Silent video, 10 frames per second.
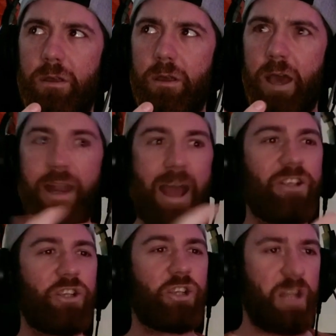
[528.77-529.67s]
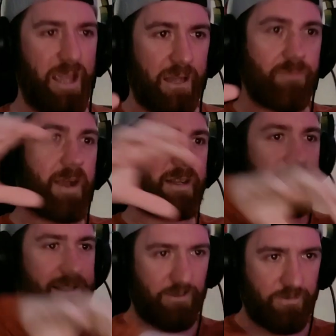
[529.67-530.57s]
engineered
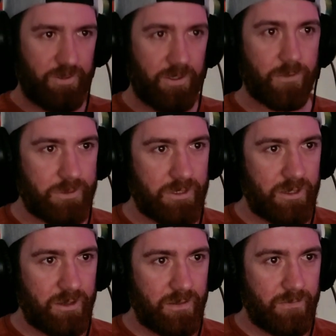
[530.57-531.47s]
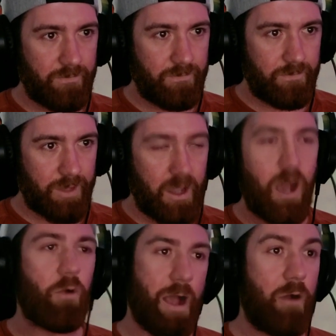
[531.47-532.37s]
magnetic field
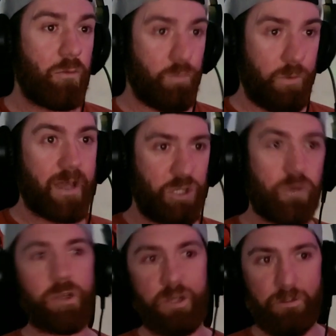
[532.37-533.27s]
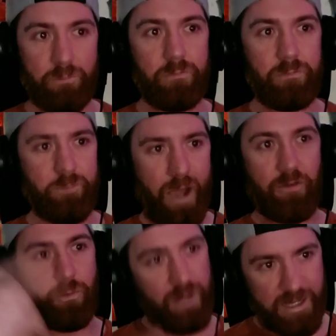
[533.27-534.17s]
around which you can have
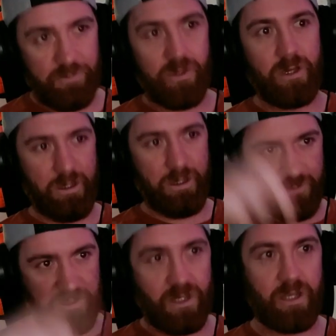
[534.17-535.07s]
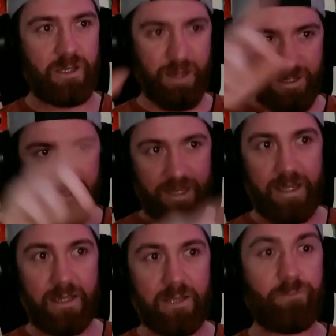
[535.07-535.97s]
your plasma
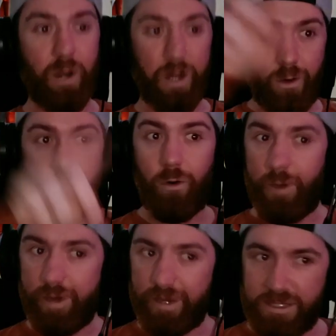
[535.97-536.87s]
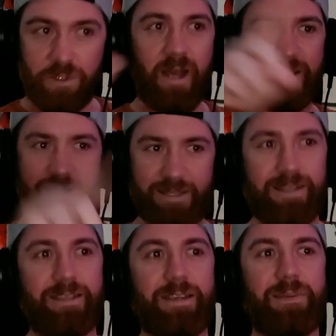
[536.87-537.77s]
circulating, but it always comes back to the center.